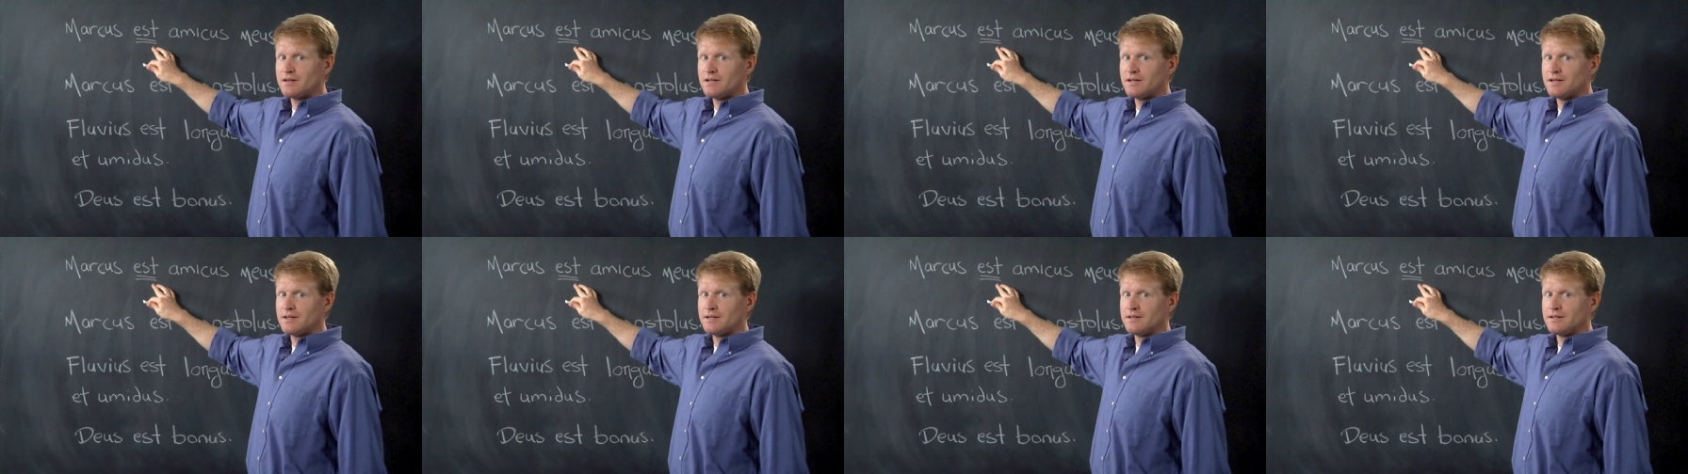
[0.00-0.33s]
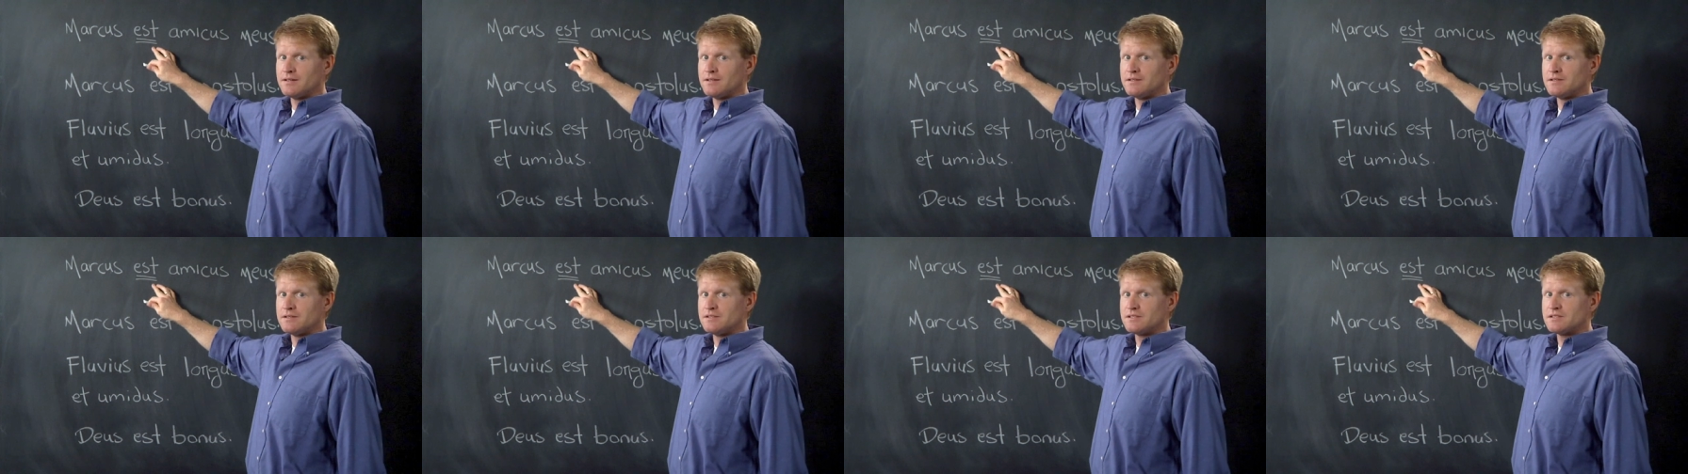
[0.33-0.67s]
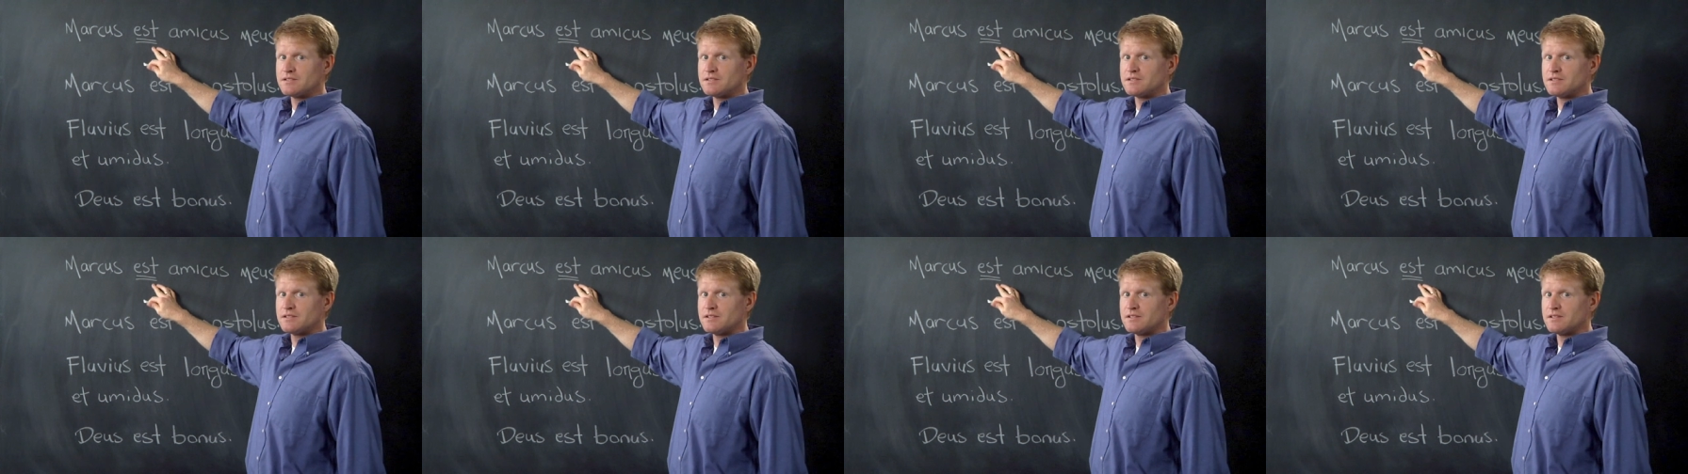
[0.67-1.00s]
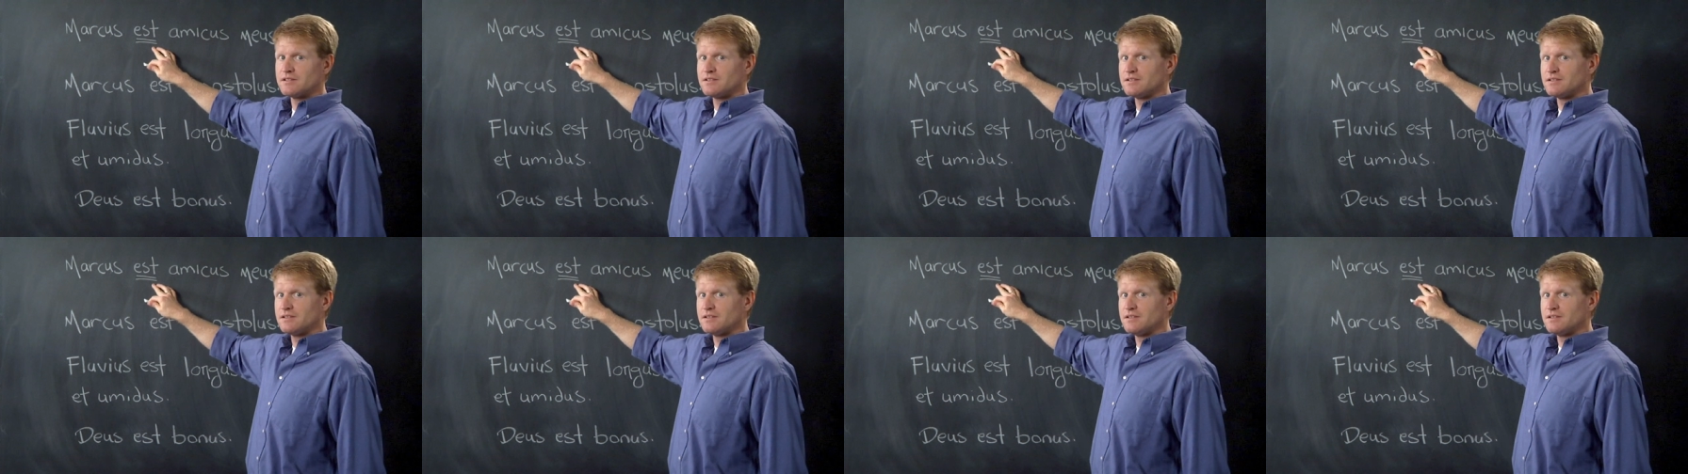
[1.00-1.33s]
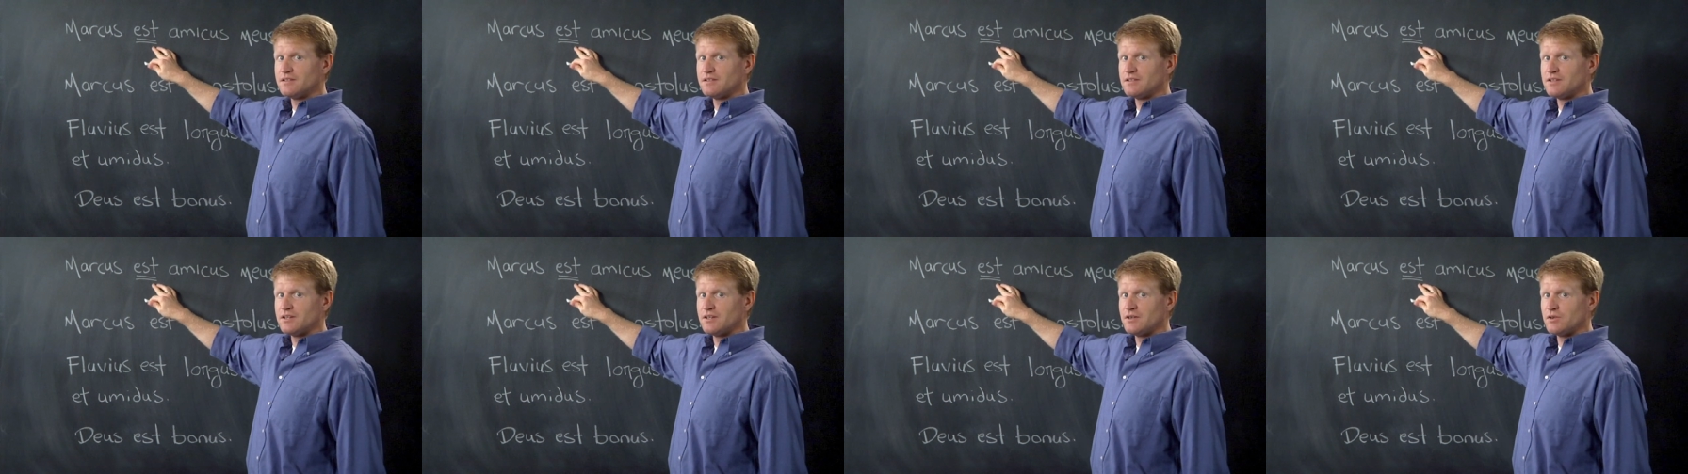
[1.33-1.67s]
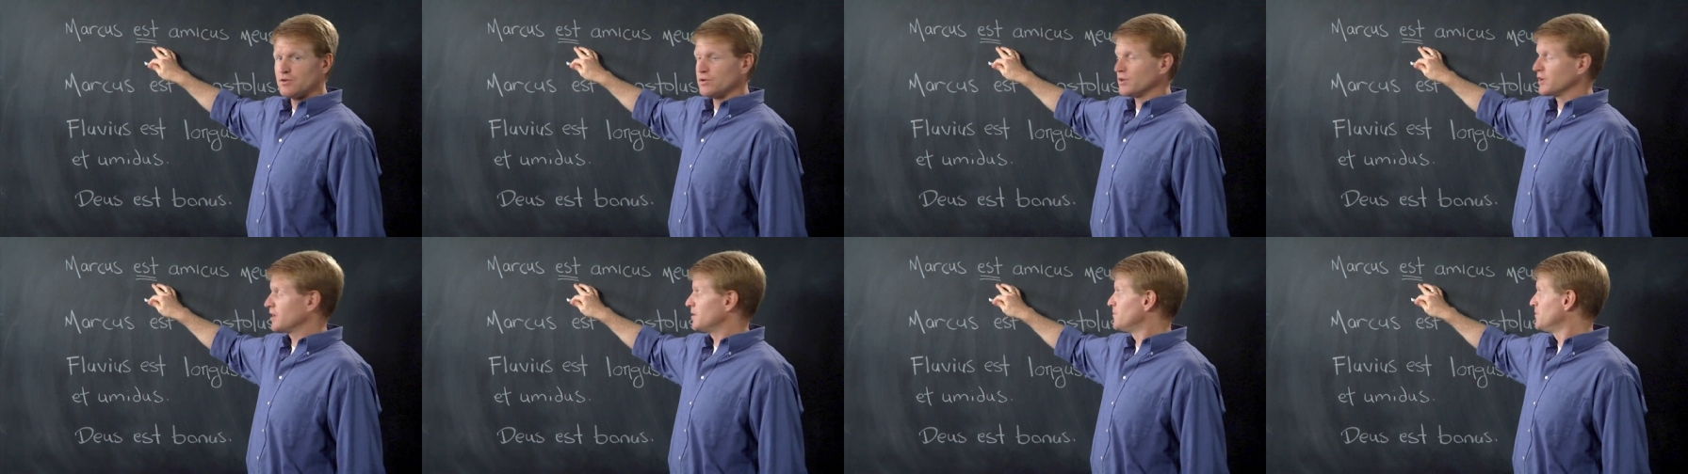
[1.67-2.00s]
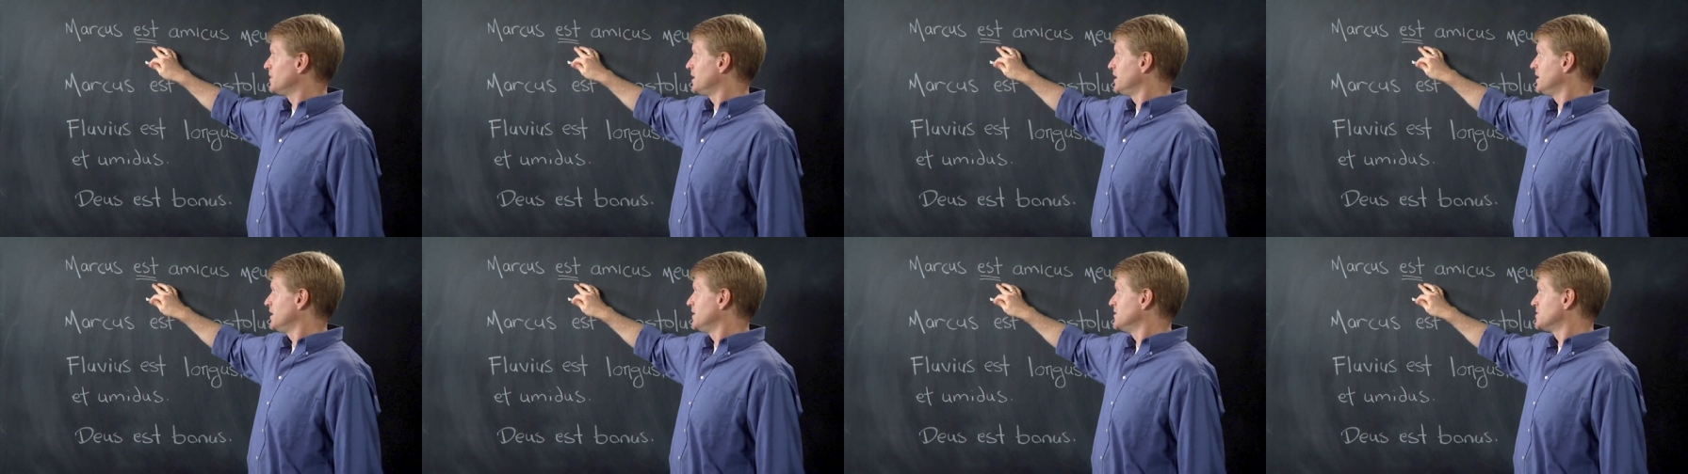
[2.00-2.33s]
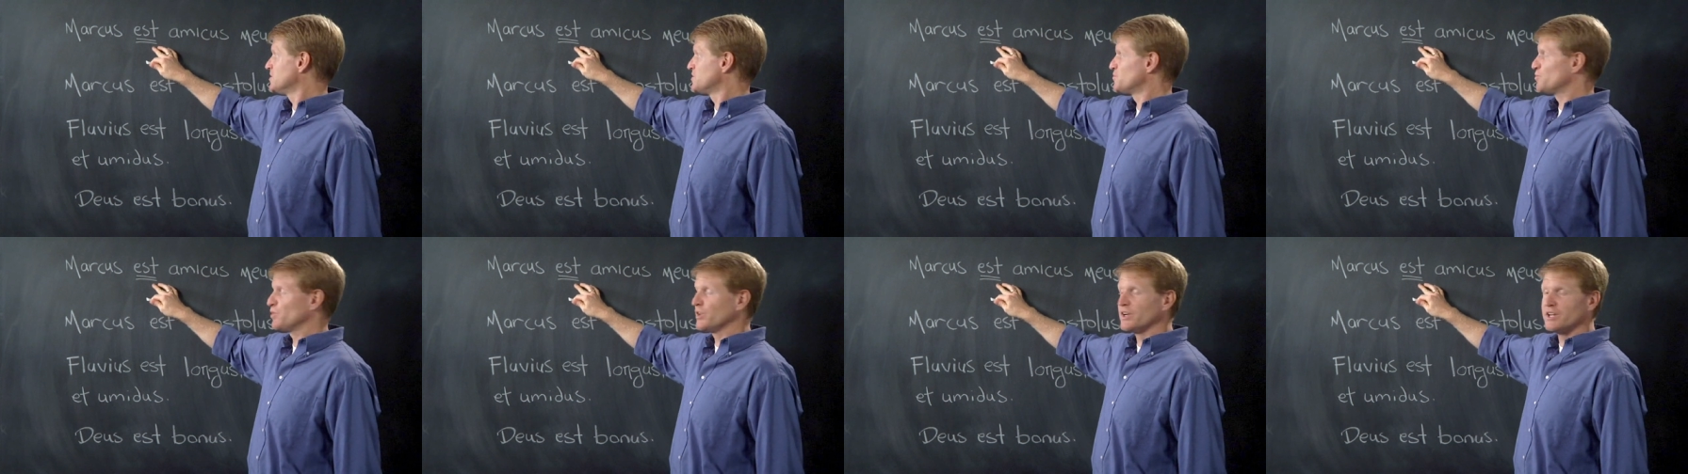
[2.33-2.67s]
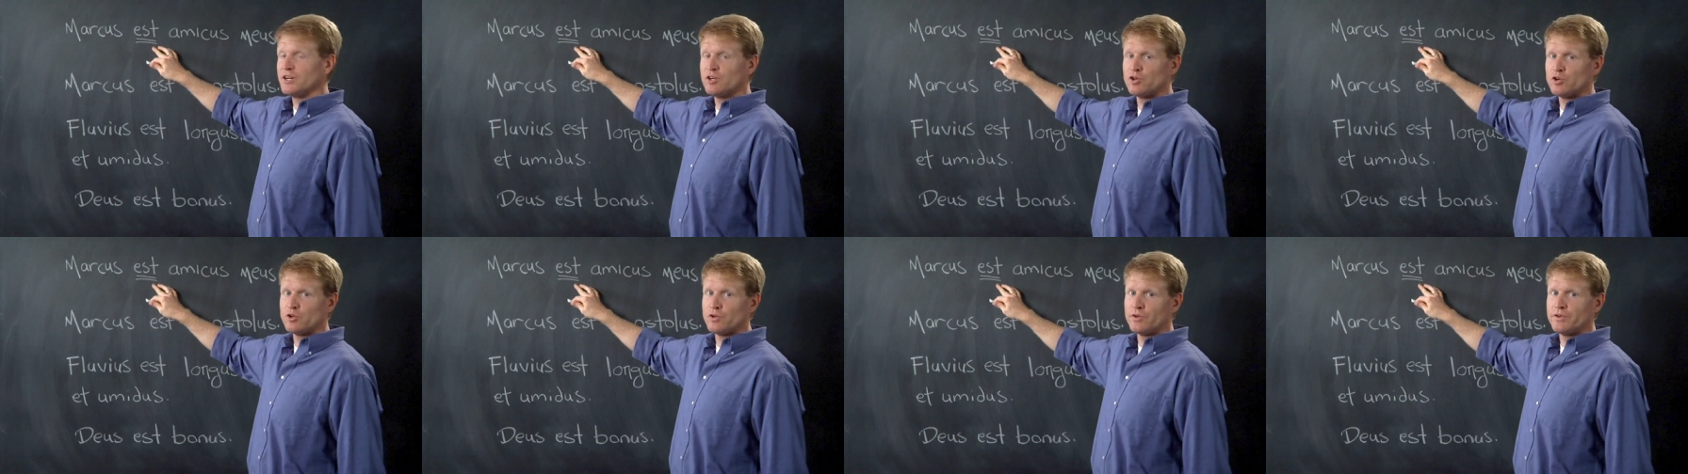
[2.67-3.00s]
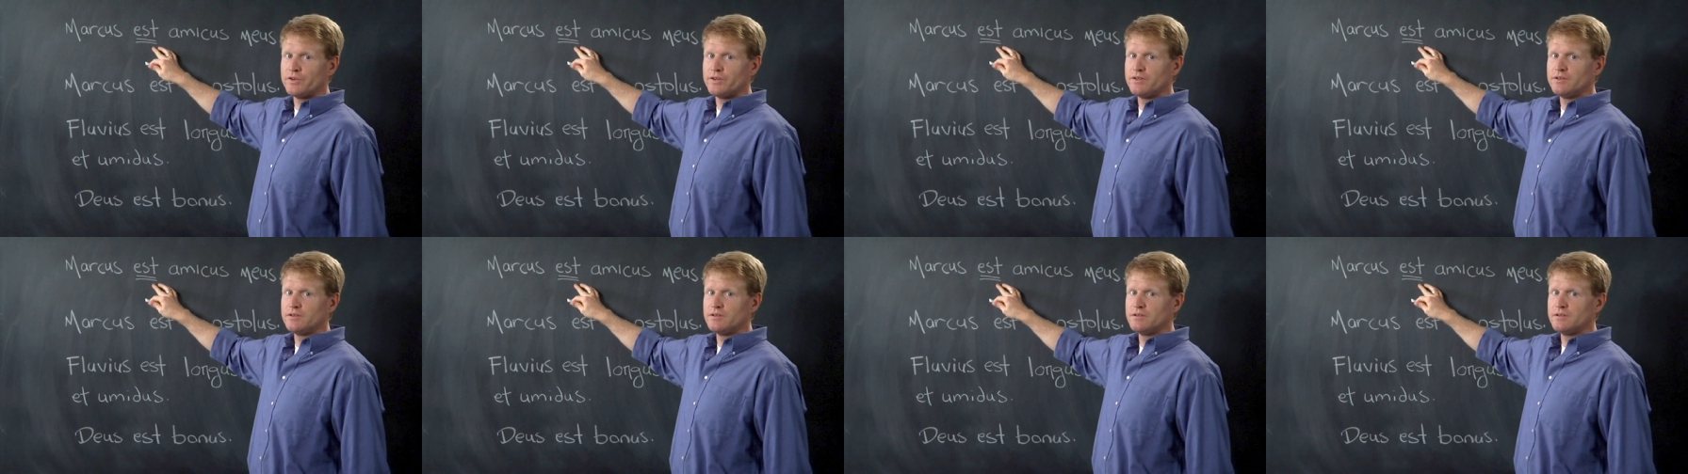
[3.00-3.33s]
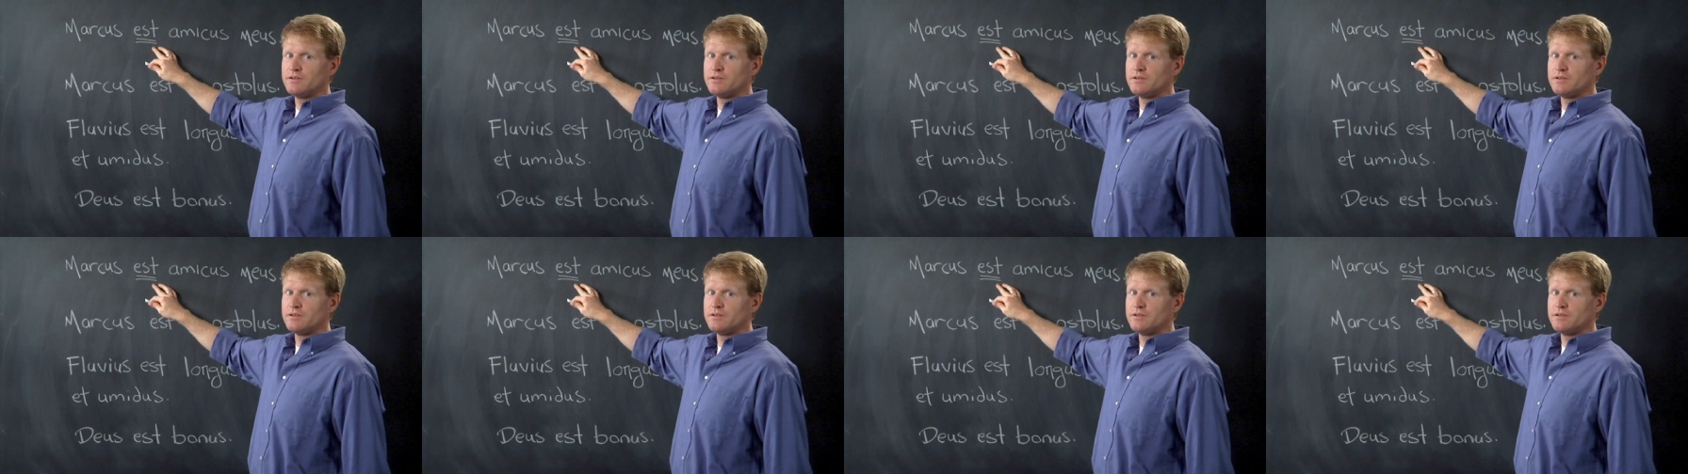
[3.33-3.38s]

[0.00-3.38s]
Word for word: is, or it can mean just plain old